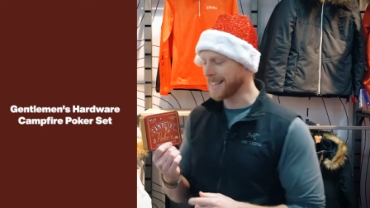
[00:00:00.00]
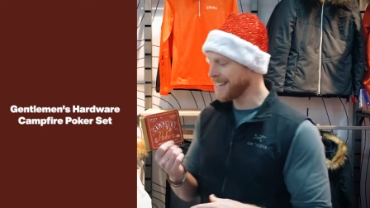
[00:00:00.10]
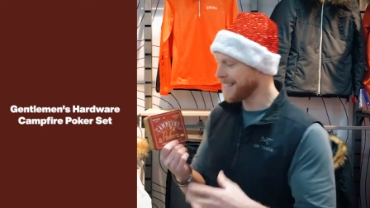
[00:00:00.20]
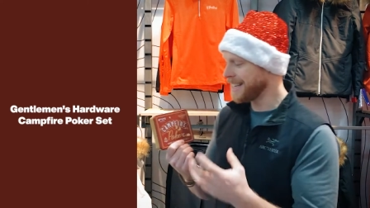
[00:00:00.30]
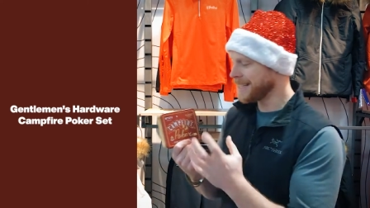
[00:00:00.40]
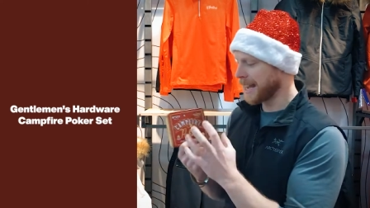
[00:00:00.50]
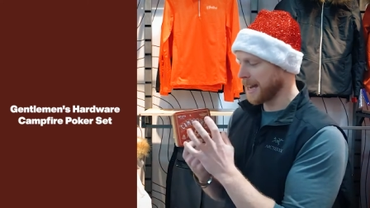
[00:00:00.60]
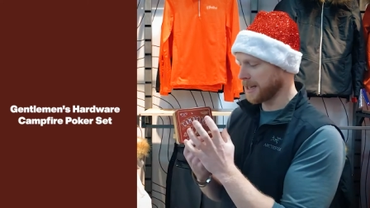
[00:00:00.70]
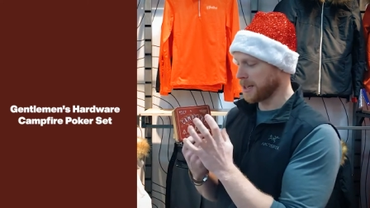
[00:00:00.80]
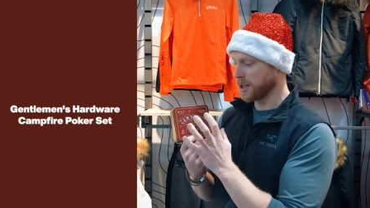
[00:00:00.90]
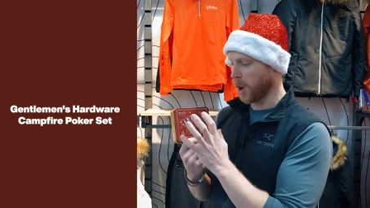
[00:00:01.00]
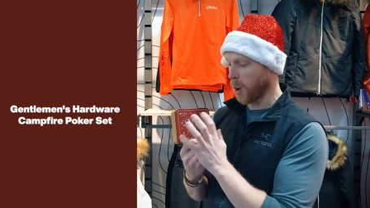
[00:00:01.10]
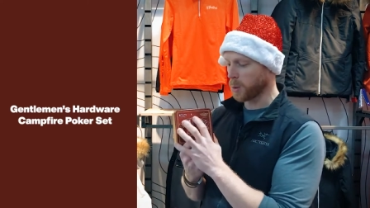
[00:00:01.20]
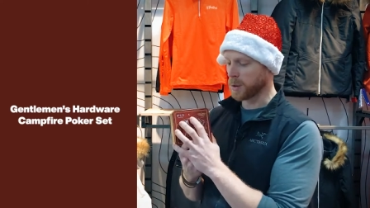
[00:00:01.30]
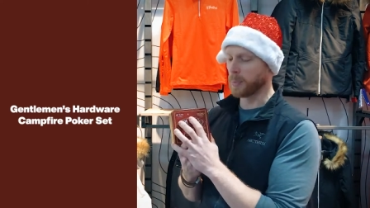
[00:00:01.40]
is the Texas
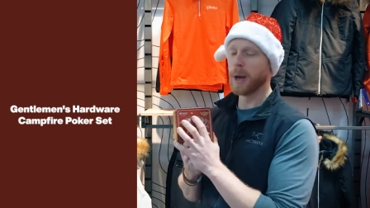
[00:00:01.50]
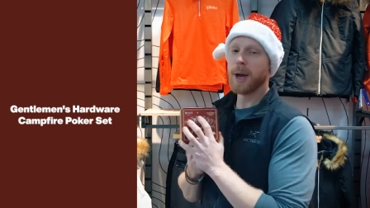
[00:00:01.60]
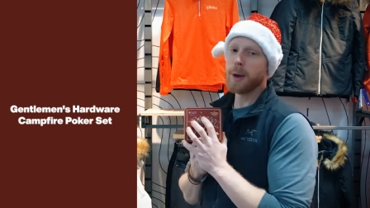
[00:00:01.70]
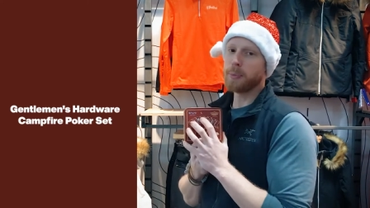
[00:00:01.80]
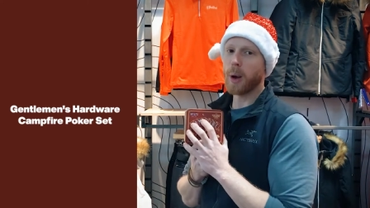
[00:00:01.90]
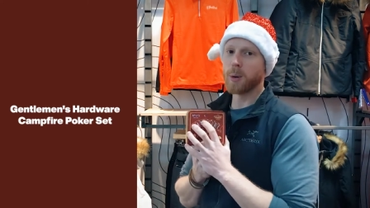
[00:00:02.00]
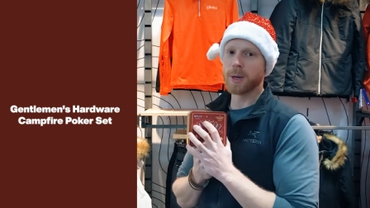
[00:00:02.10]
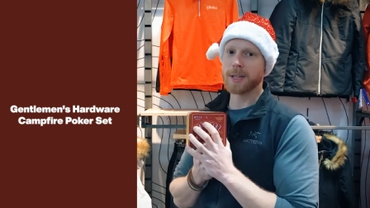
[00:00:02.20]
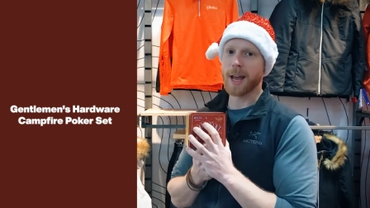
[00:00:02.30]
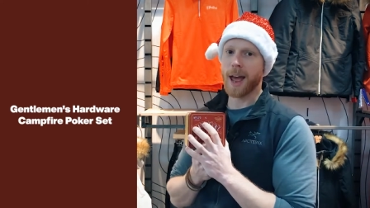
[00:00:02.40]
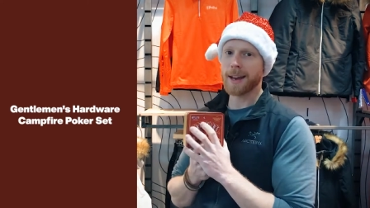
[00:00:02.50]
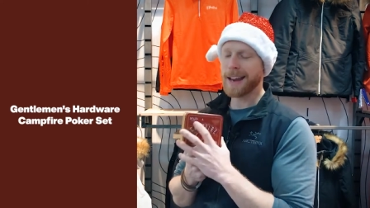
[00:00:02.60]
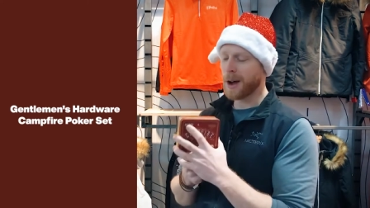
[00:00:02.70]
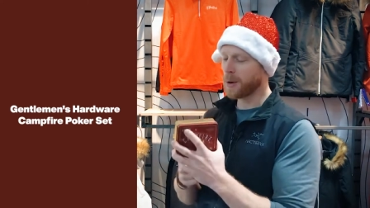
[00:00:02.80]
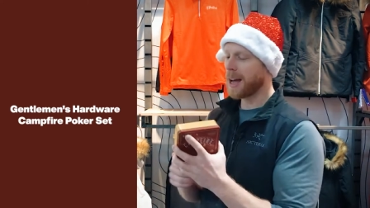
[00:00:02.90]
Hold'em poker set.
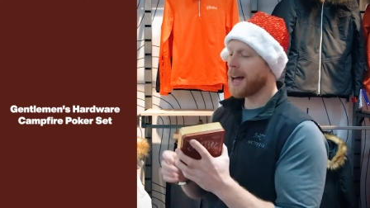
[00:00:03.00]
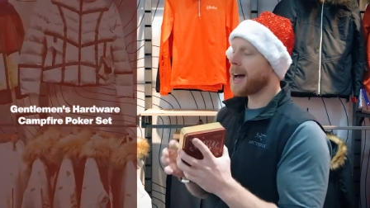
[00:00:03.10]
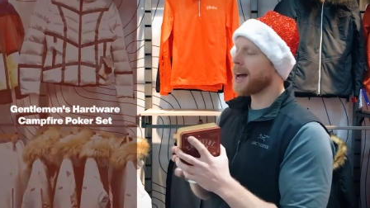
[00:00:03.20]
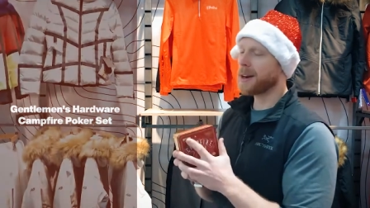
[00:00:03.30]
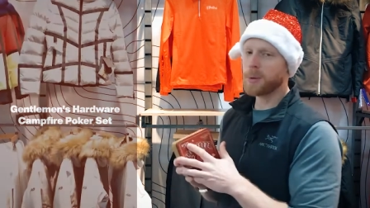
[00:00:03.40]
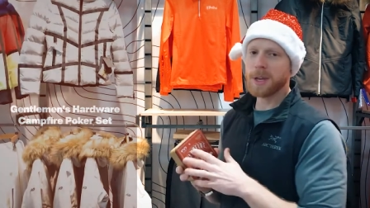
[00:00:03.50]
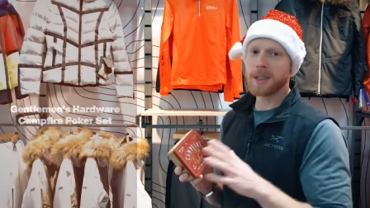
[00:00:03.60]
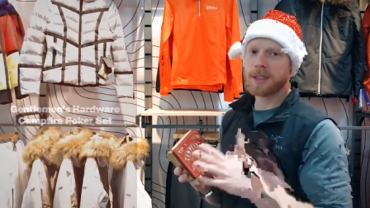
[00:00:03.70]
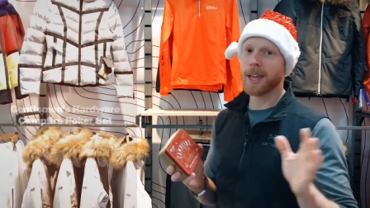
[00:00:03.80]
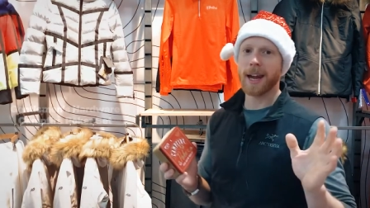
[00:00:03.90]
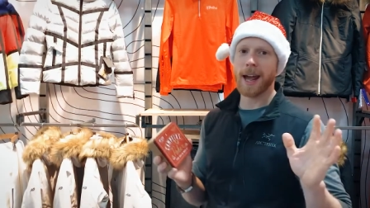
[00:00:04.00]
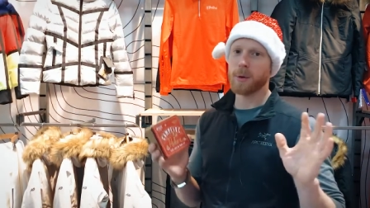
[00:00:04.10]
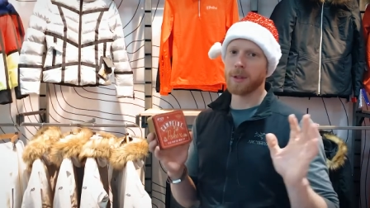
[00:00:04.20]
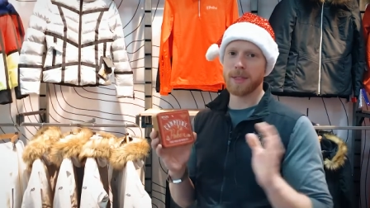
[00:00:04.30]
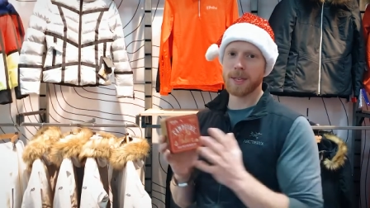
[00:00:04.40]
Now, I know what you're thinking, how
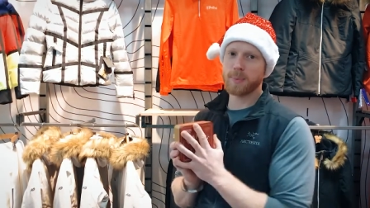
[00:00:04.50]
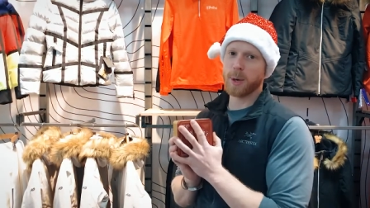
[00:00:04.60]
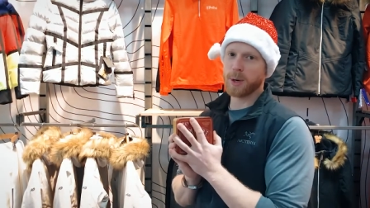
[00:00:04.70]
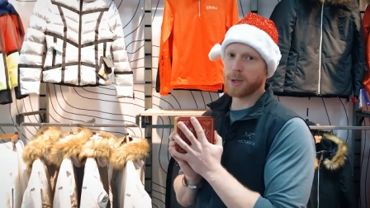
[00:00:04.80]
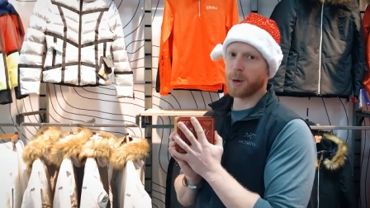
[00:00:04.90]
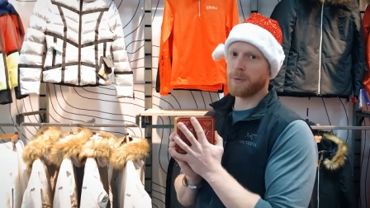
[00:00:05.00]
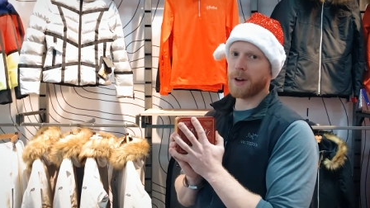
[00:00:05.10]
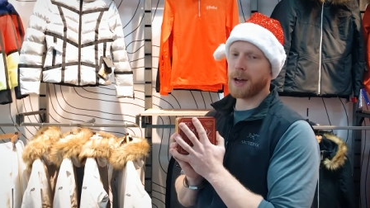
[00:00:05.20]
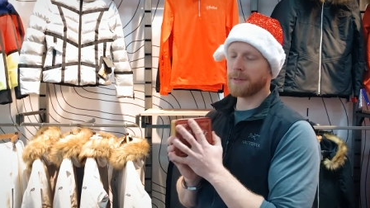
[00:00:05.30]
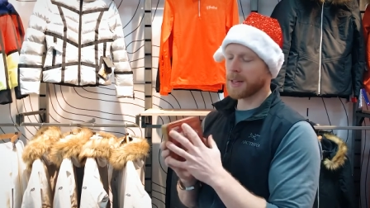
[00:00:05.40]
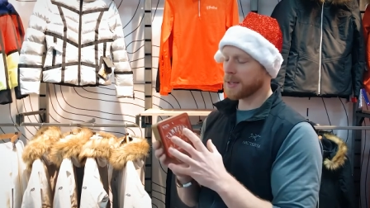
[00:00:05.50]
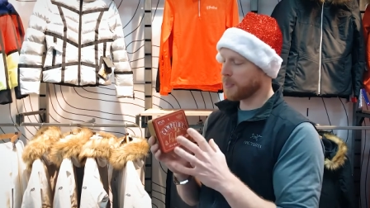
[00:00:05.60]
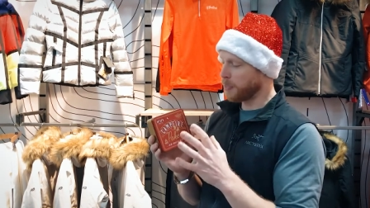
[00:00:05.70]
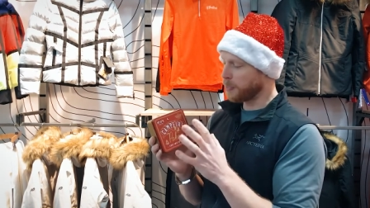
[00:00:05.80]
can this be on a top five list?